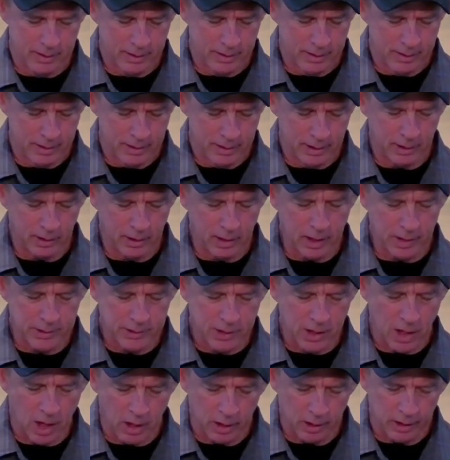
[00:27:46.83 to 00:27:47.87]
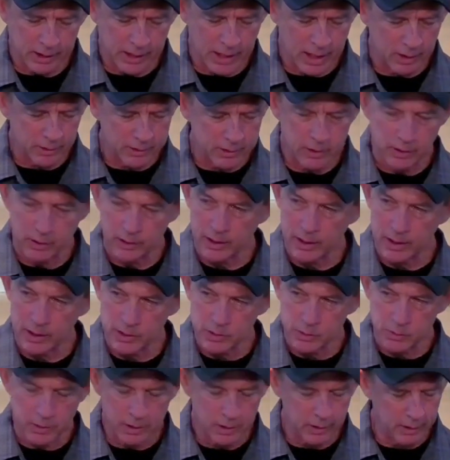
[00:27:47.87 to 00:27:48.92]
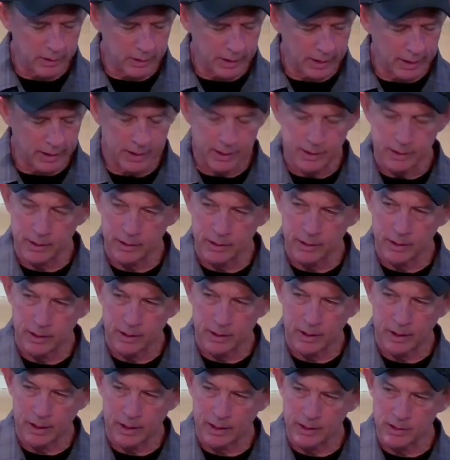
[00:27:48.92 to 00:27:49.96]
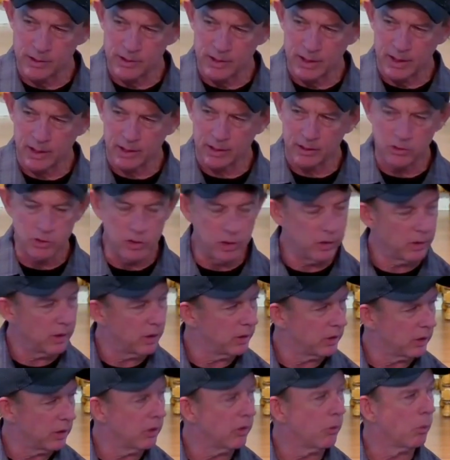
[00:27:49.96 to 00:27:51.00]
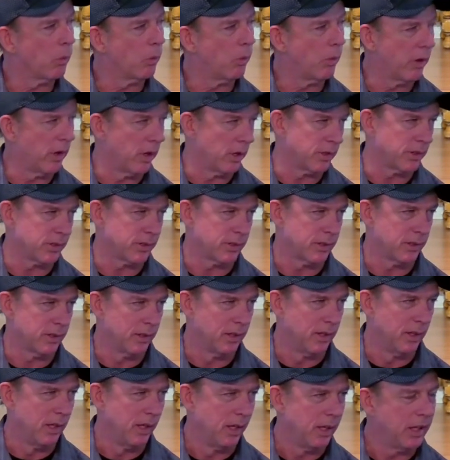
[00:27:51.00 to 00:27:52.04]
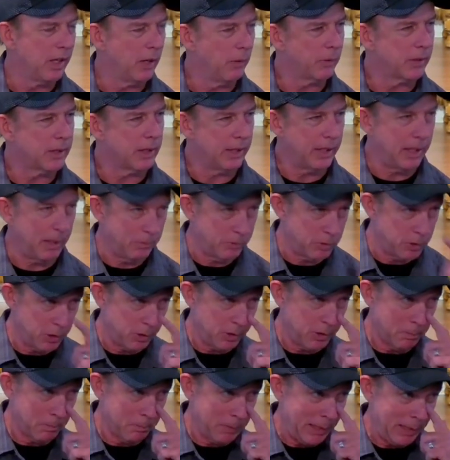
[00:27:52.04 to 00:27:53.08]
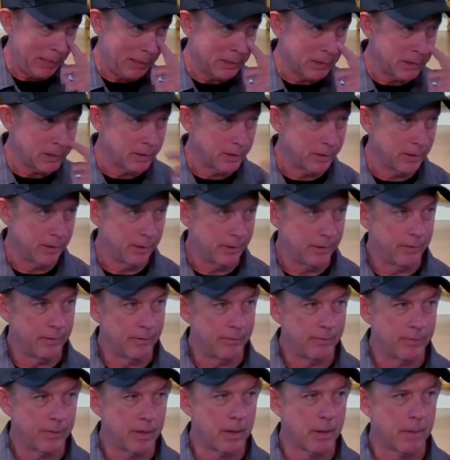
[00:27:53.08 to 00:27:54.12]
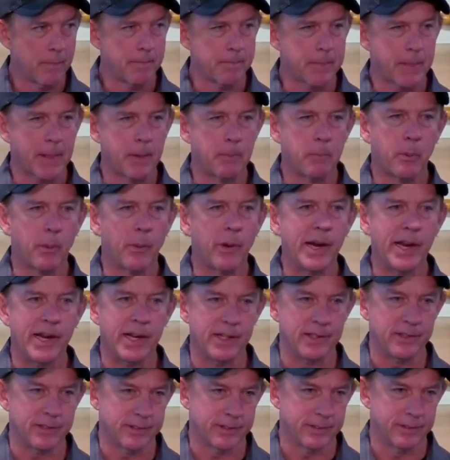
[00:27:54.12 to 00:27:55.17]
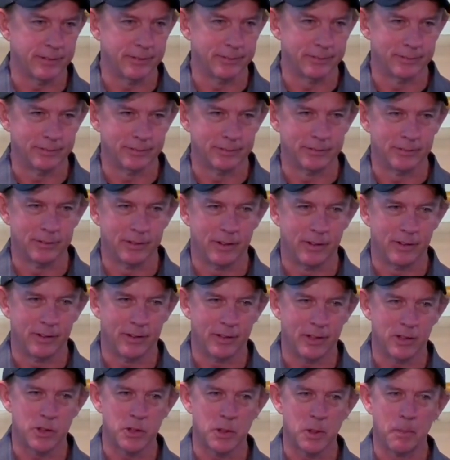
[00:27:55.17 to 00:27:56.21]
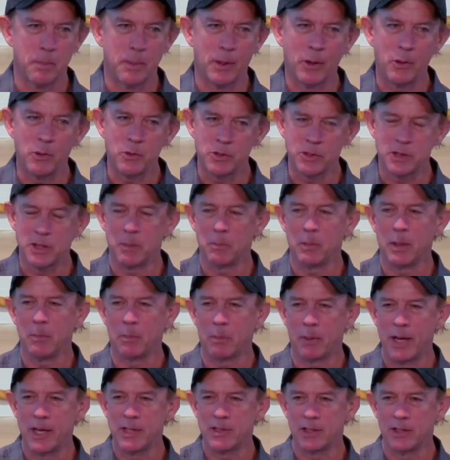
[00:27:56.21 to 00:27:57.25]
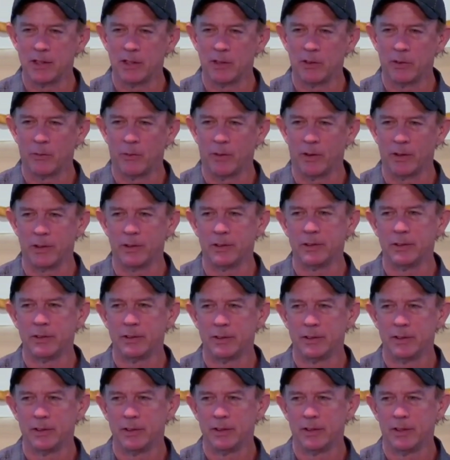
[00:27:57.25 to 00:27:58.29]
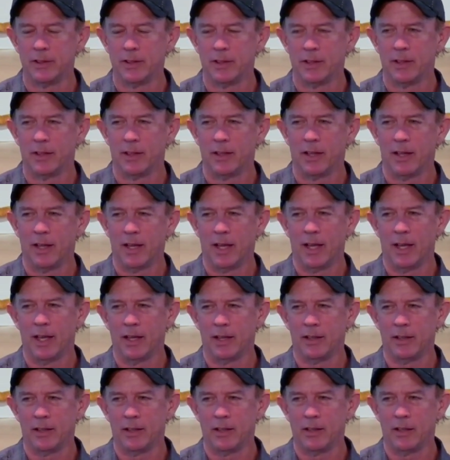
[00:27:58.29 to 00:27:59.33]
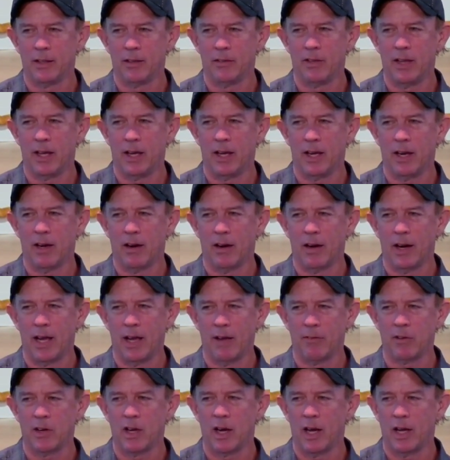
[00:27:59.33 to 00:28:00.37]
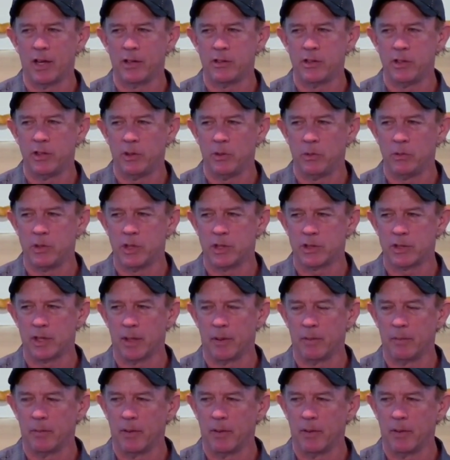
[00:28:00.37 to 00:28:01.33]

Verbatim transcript: And God's calling out to Israel, and, and He's saying, Judah, you're worse. You know what the name Judah means? Praise. They're supposed to be praising the Lord. And they are, have gone to just a, a